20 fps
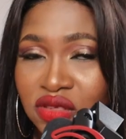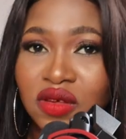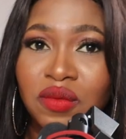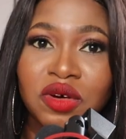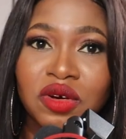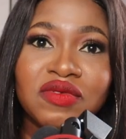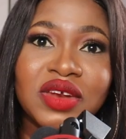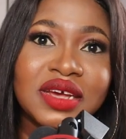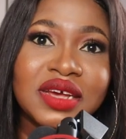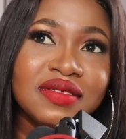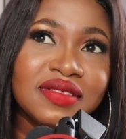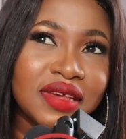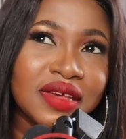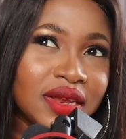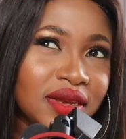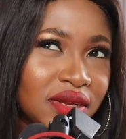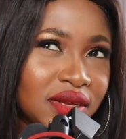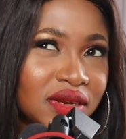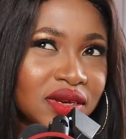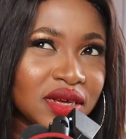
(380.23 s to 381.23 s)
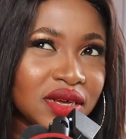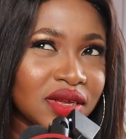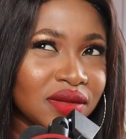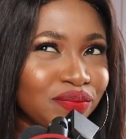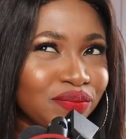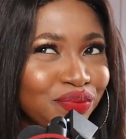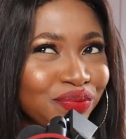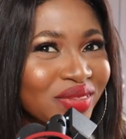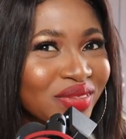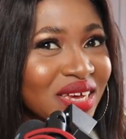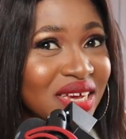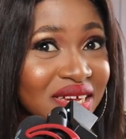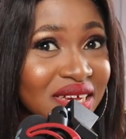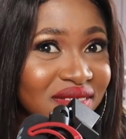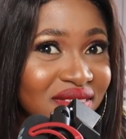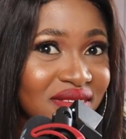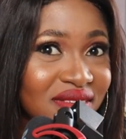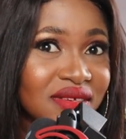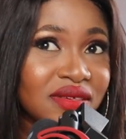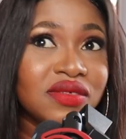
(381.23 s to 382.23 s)
Some of them said in the
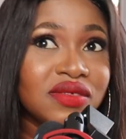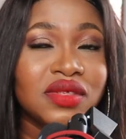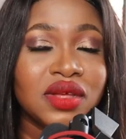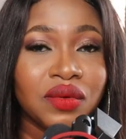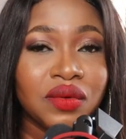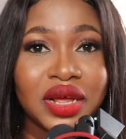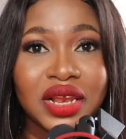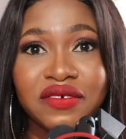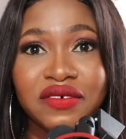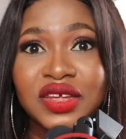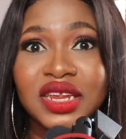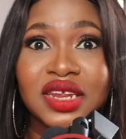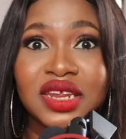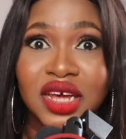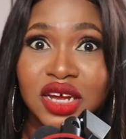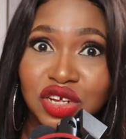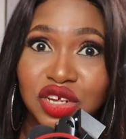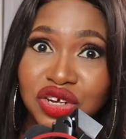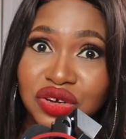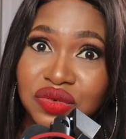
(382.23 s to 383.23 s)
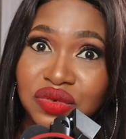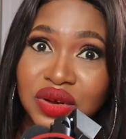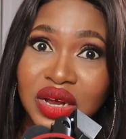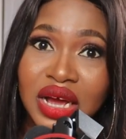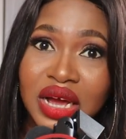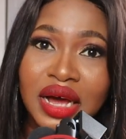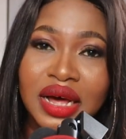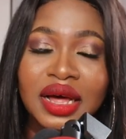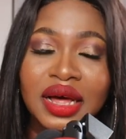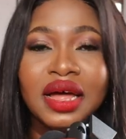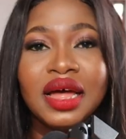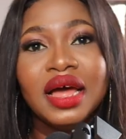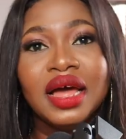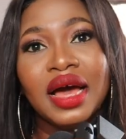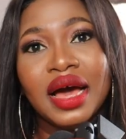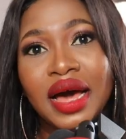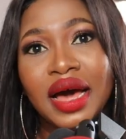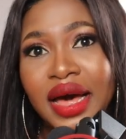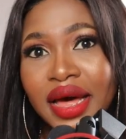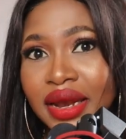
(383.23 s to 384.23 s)
80s they were living in Nigeria
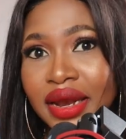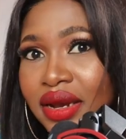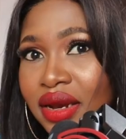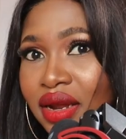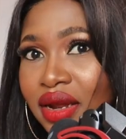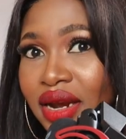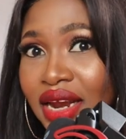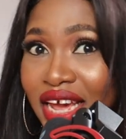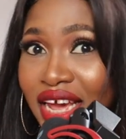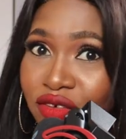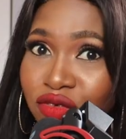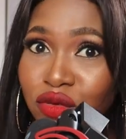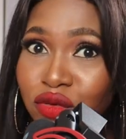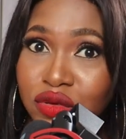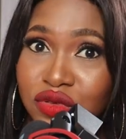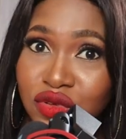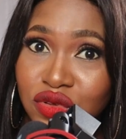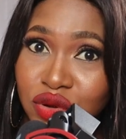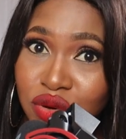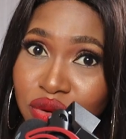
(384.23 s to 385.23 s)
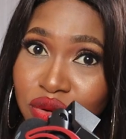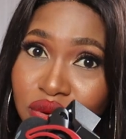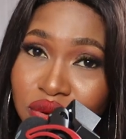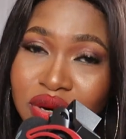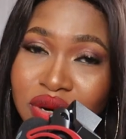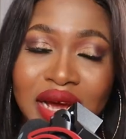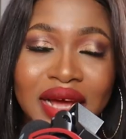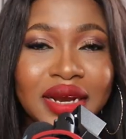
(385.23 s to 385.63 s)
and life was good.